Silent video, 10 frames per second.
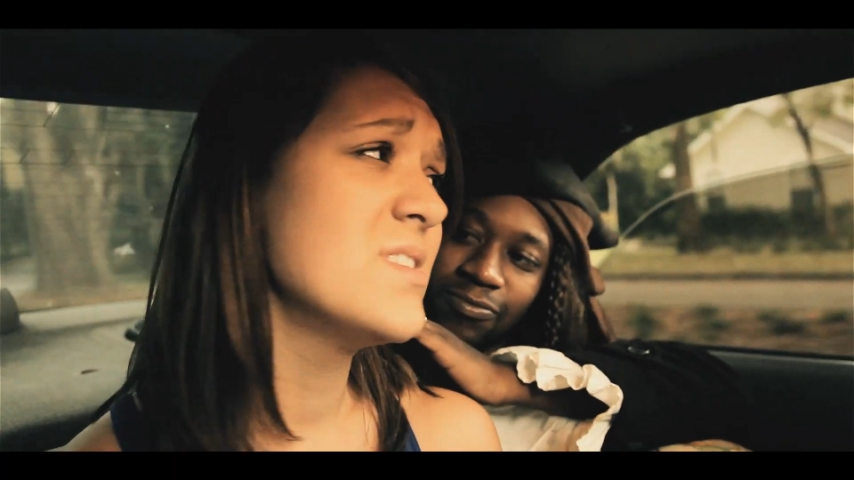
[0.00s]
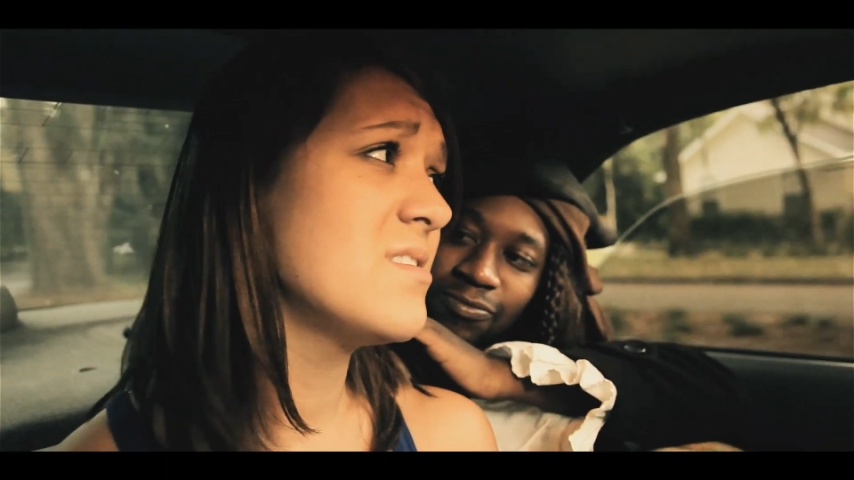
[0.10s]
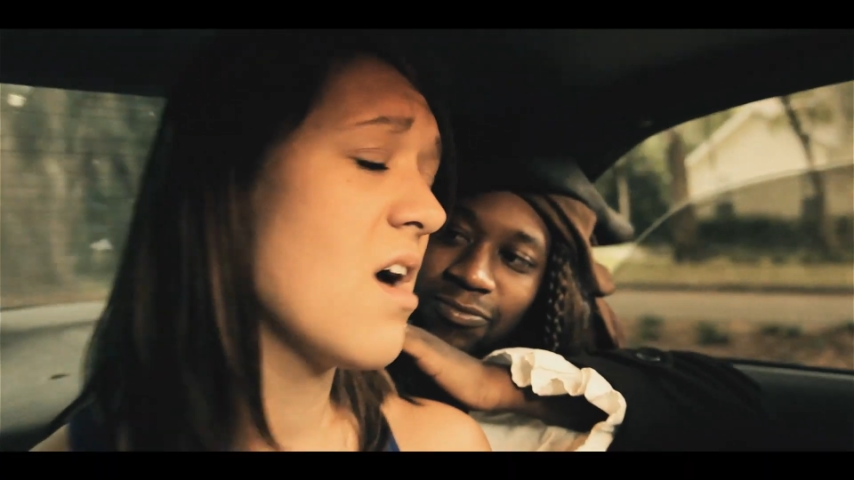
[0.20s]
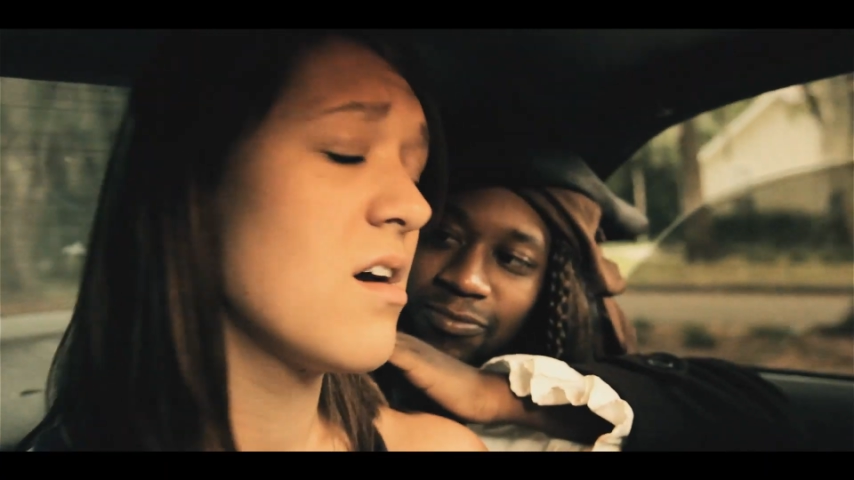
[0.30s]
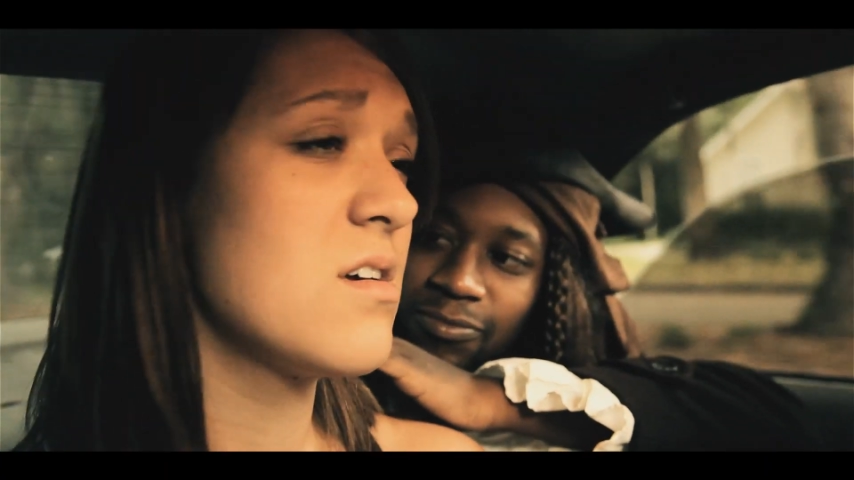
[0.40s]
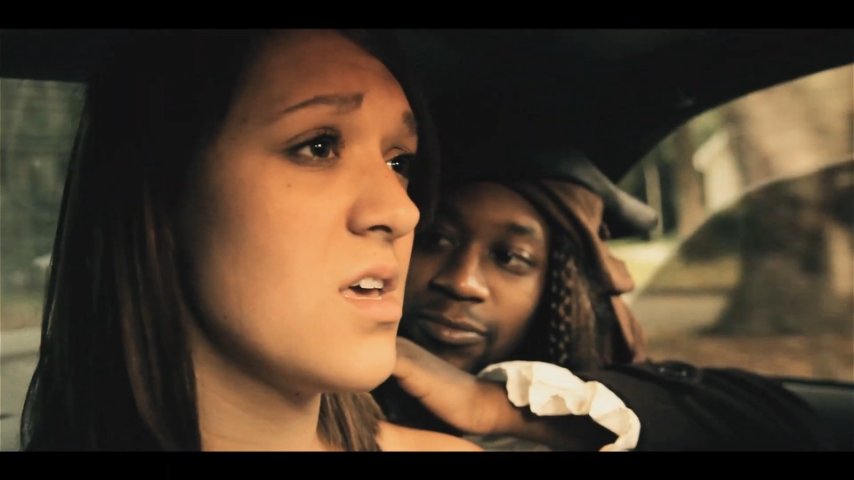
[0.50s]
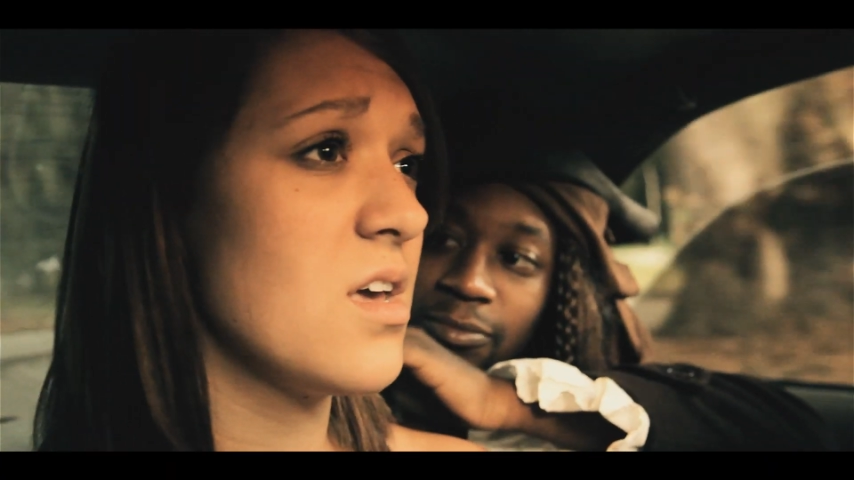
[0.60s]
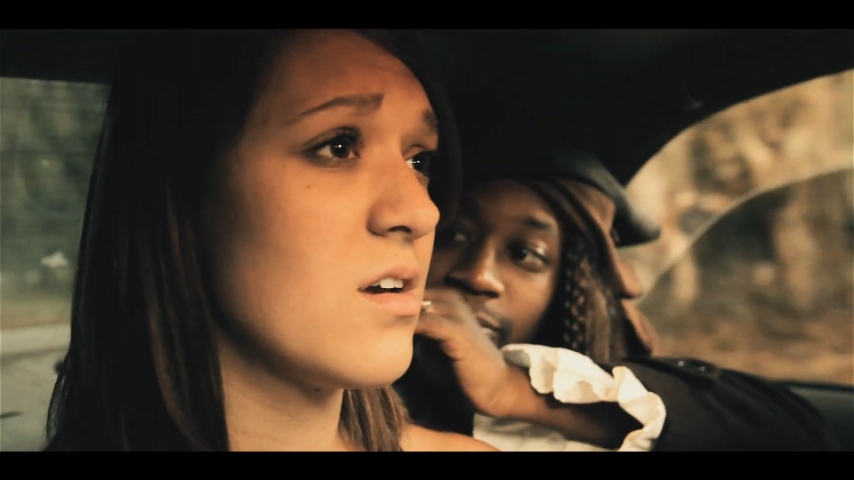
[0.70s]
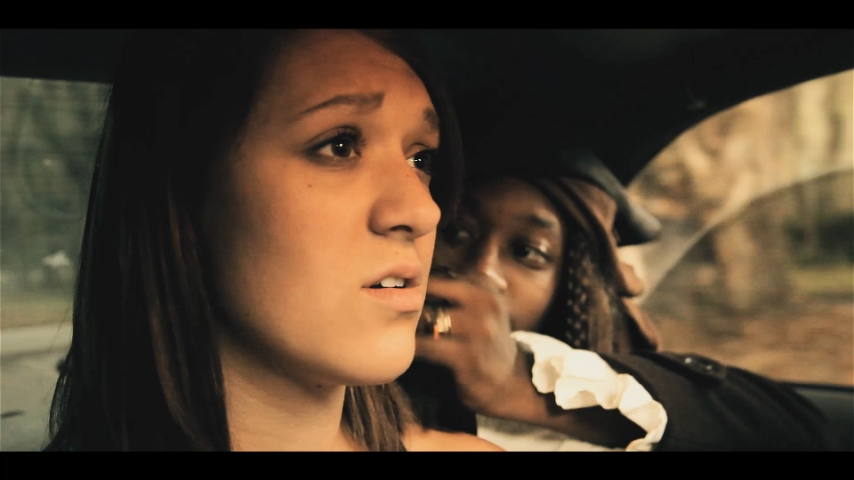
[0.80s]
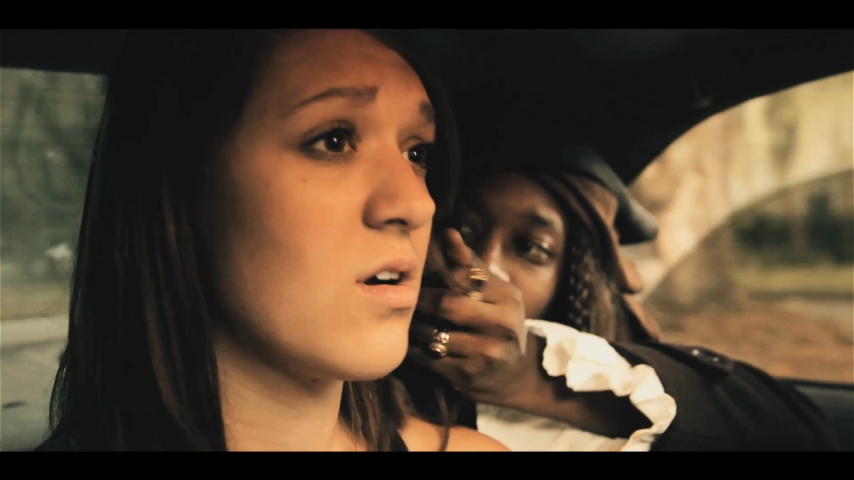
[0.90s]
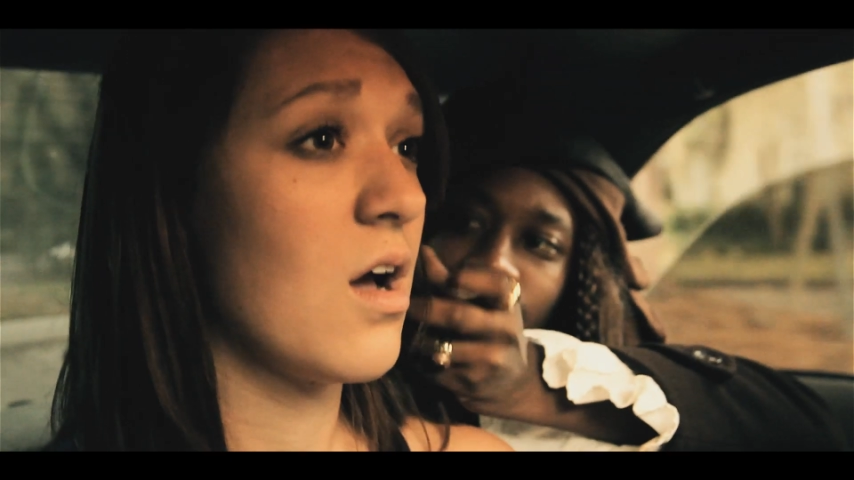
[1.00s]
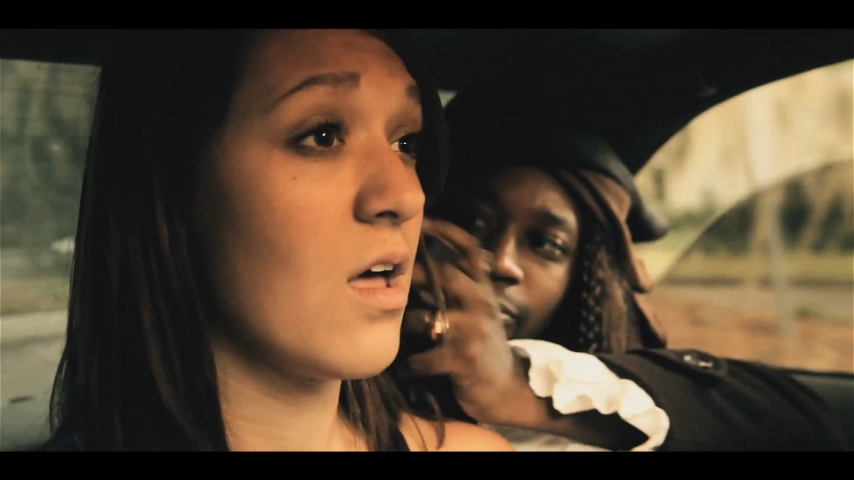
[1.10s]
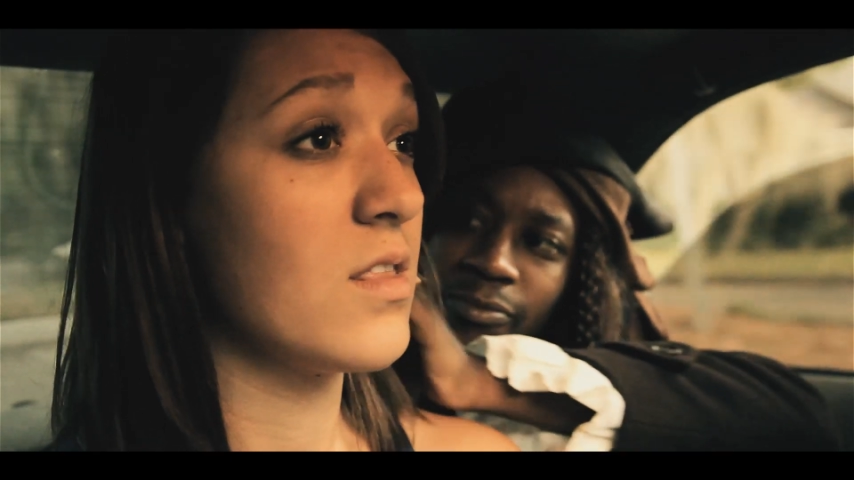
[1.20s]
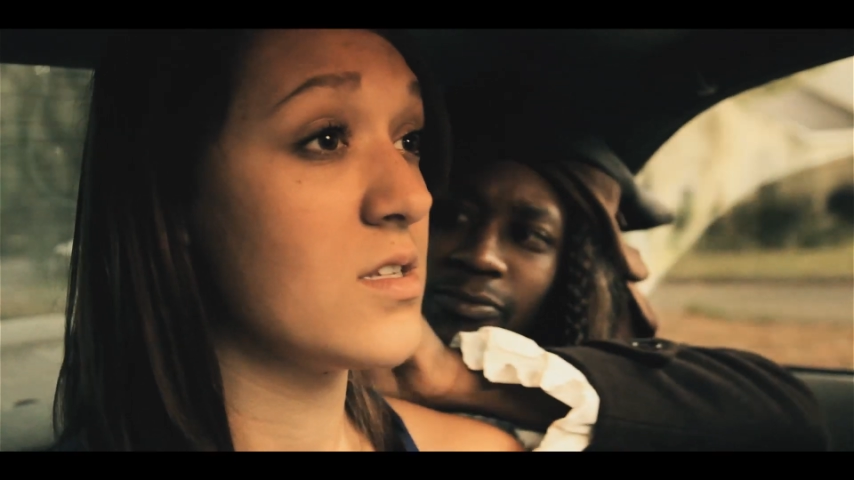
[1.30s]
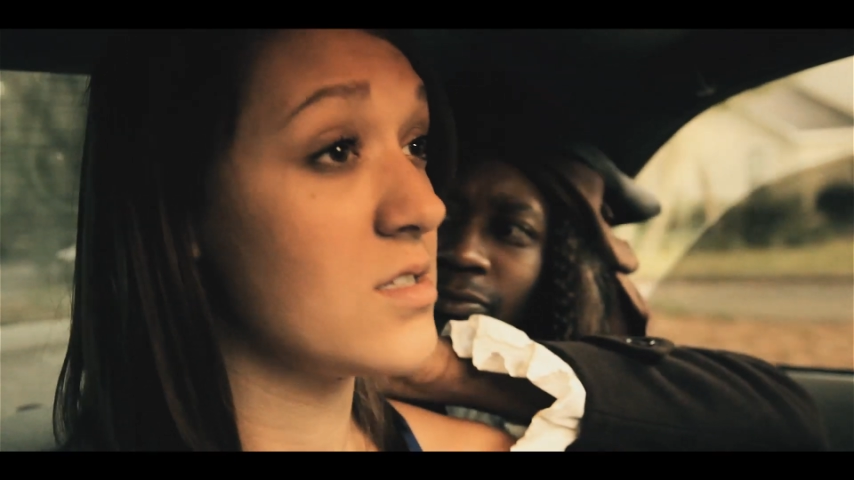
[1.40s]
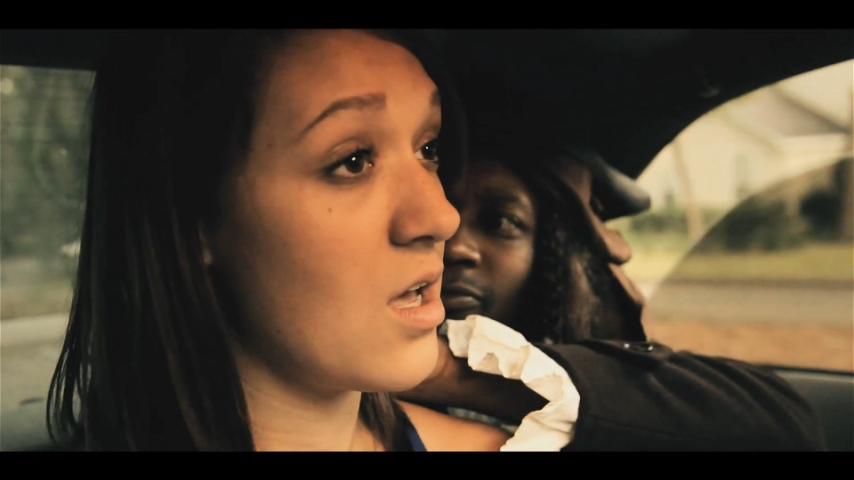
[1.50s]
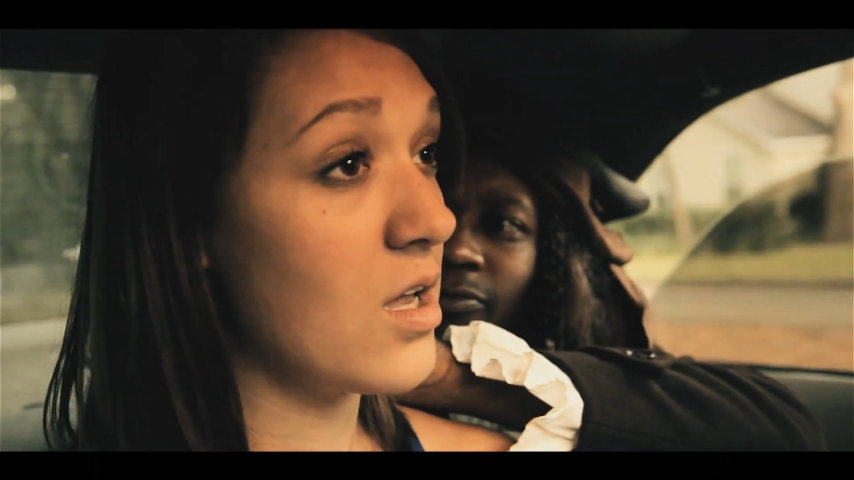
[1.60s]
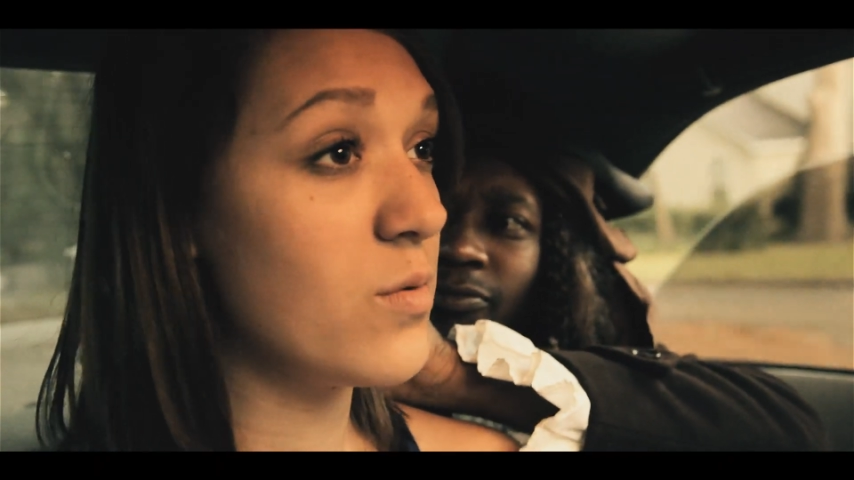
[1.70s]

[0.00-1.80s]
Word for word: Stuck here on this